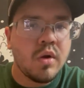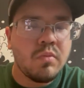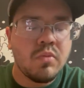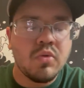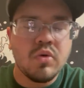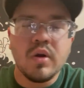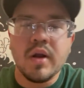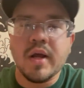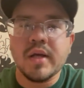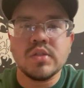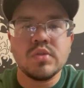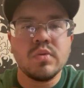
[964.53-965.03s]

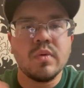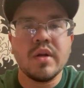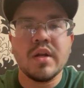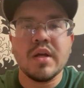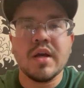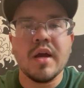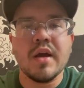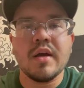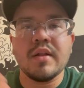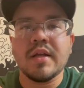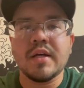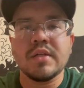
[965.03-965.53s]
I swear to
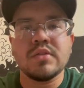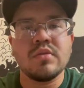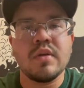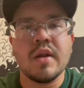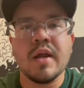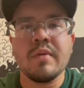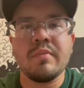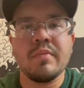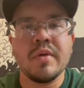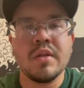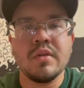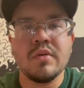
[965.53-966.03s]
God, that's what
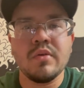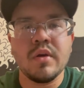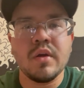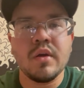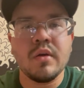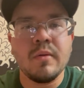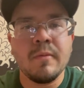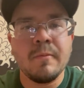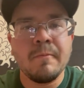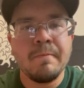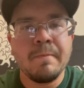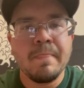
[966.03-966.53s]
I've been
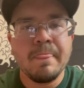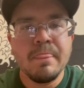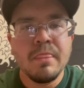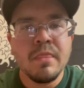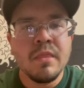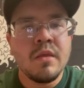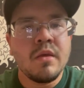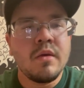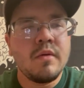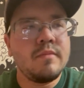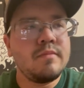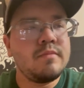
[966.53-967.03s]
doing.
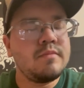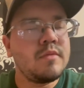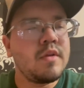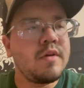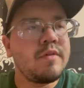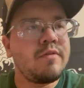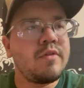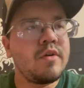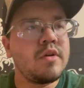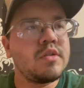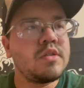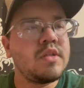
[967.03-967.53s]
The
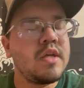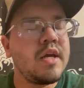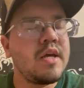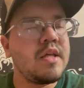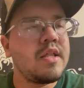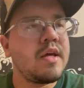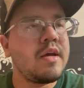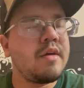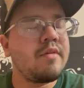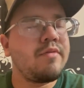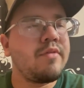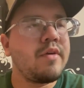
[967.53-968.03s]
first day
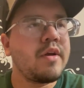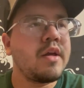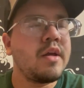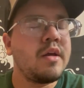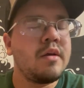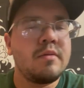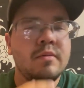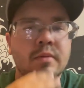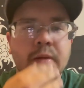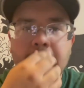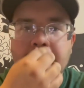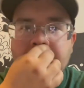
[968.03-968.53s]
that
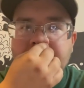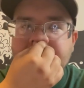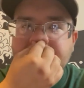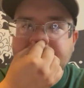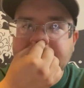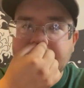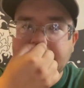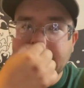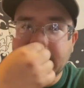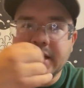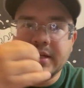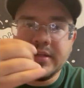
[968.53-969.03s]
I
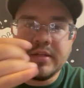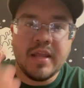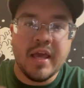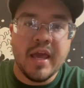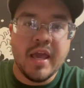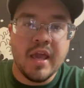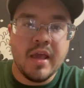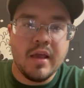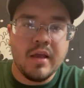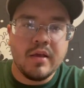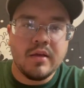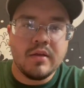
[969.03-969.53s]
set a
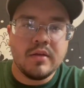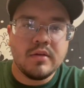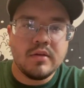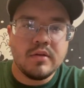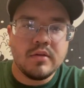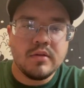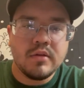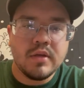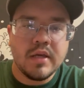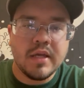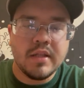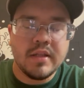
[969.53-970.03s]
date,
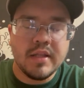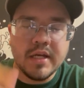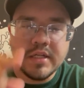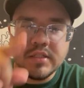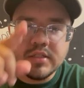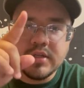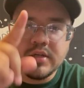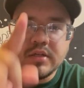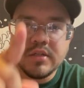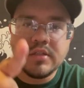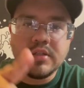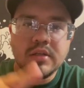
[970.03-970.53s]
and
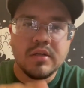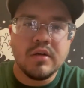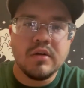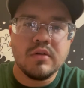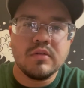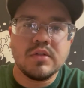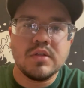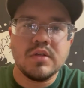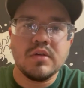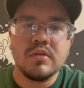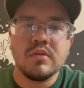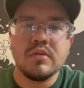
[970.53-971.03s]
that's good to know
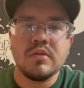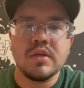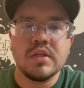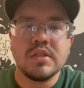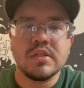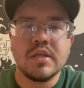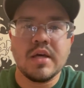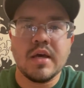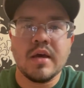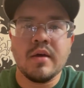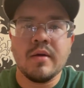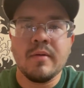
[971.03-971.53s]
too,
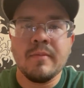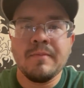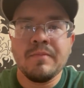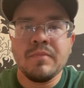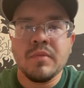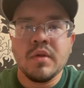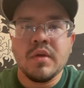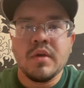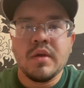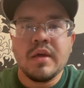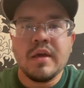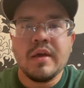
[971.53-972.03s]
is that
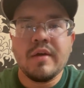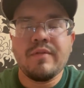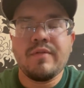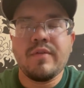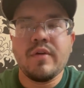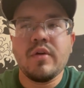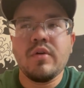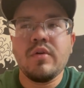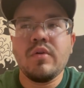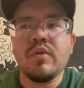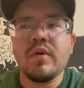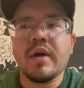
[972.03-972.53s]
if
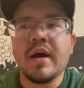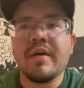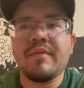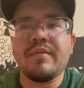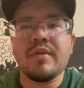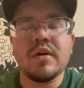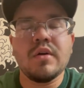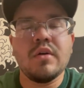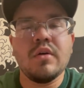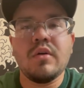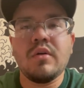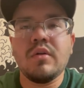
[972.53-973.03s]
you have
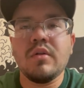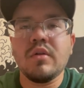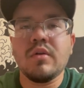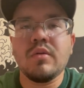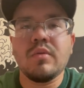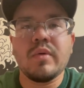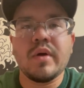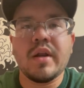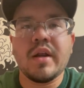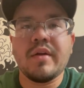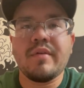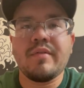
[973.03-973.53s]
a goal or
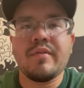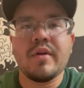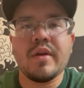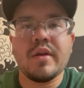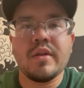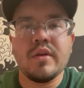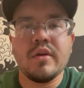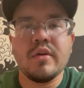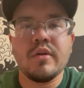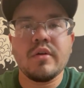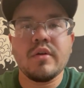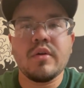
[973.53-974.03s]
whatever
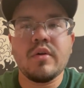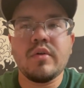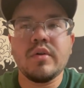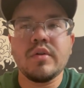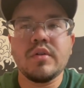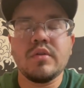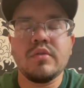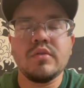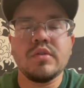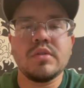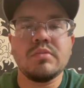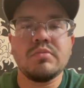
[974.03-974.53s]
and you're going
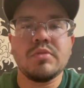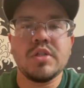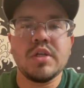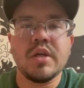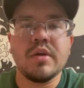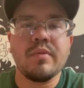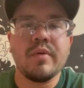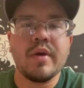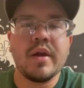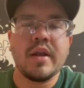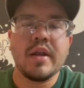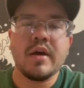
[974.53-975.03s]
through some
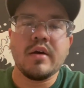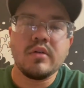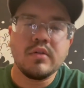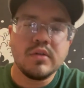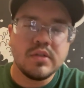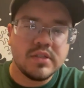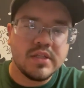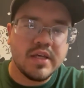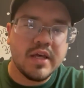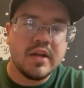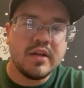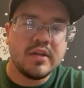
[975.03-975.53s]
shit right now,
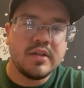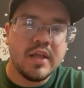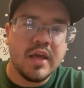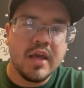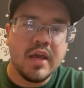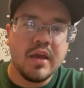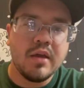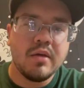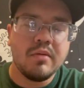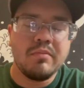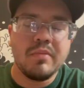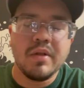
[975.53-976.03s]
set a
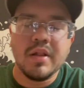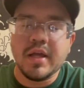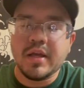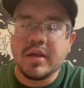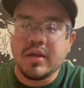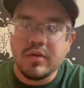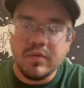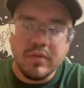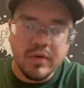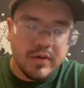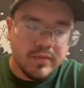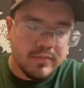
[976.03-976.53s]
date and be like,
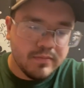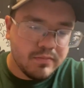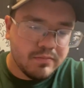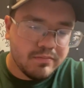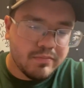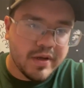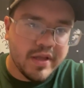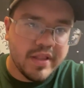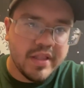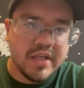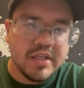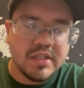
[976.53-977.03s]
you know what?
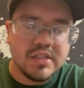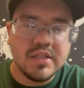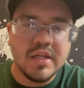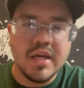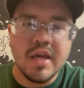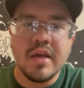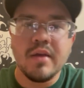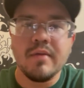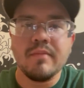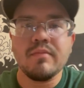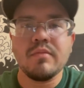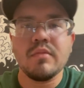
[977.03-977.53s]
By this
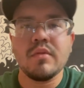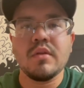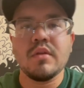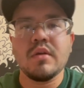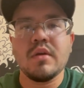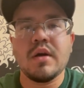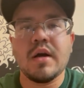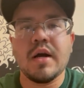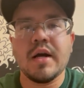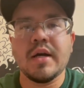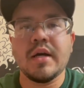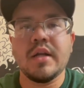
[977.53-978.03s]
date,
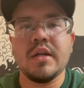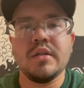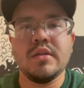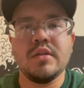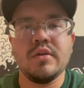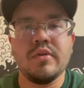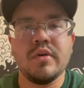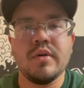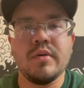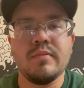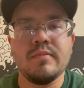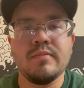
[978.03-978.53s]
I'm going to do it.